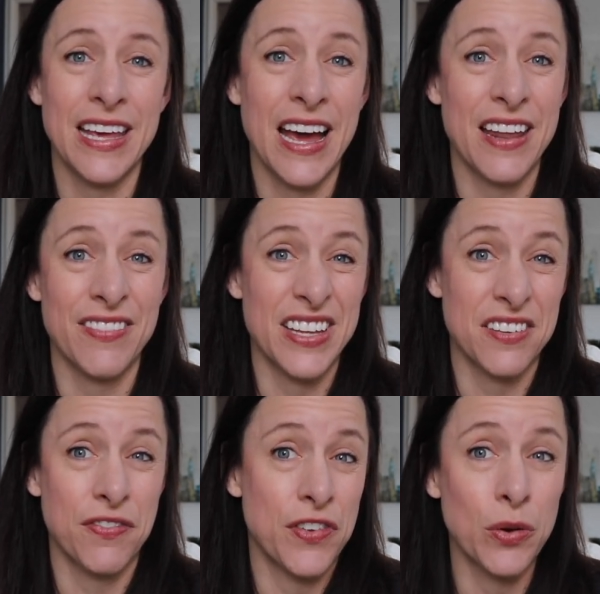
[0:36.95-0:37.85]
kind of
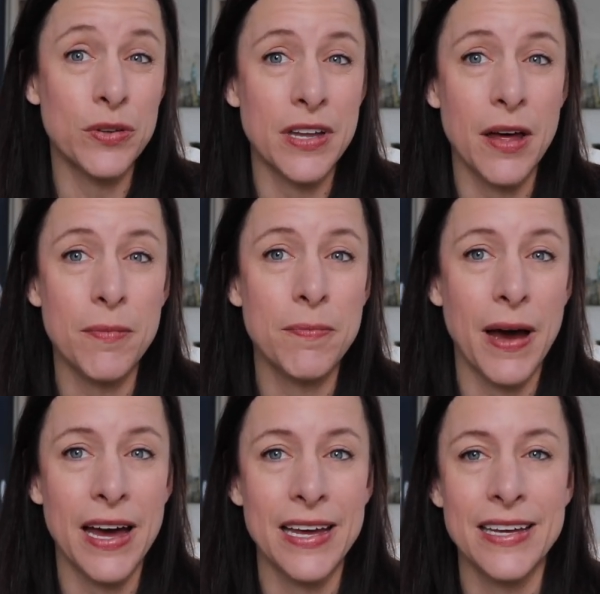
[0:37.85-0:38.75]
gets fueled up
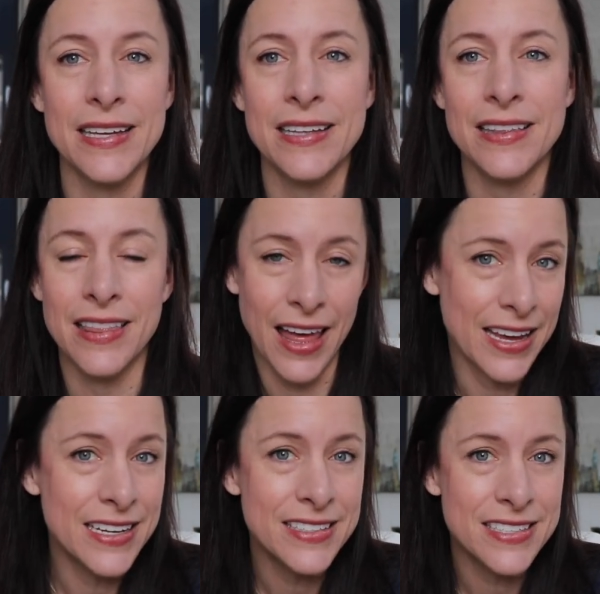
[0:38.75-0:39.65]
by
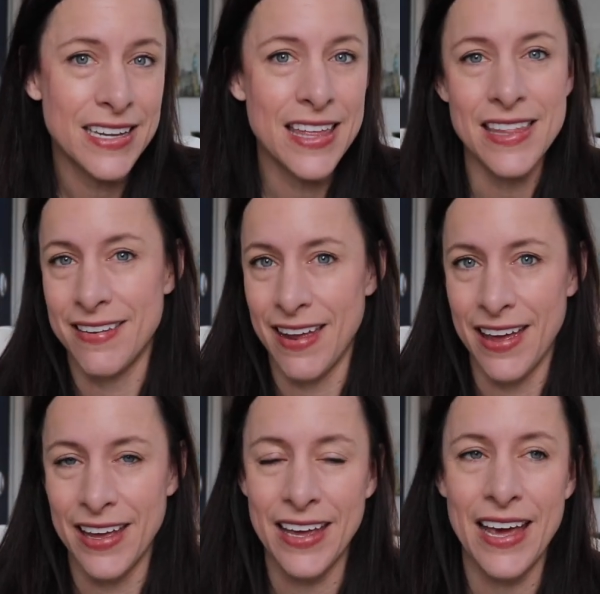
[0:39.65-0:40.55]
light in the day,